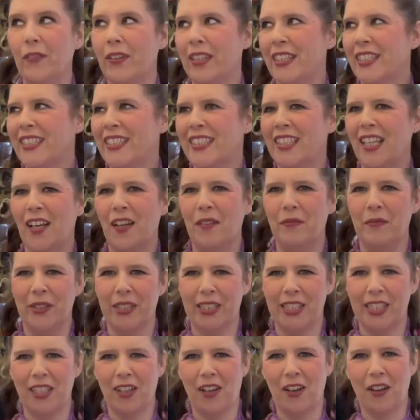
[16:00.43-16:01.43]
with so
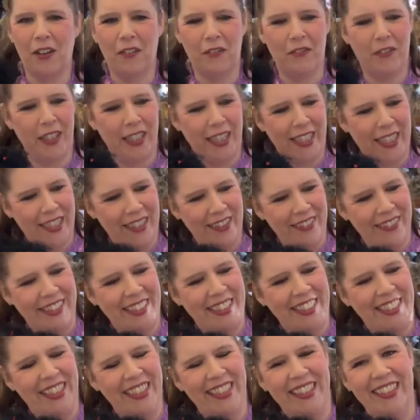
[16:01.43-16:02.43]
much to offer you
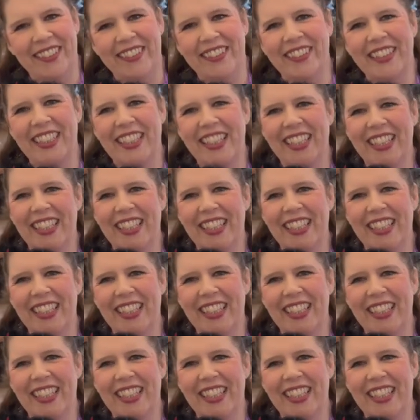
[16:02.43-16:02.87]
too.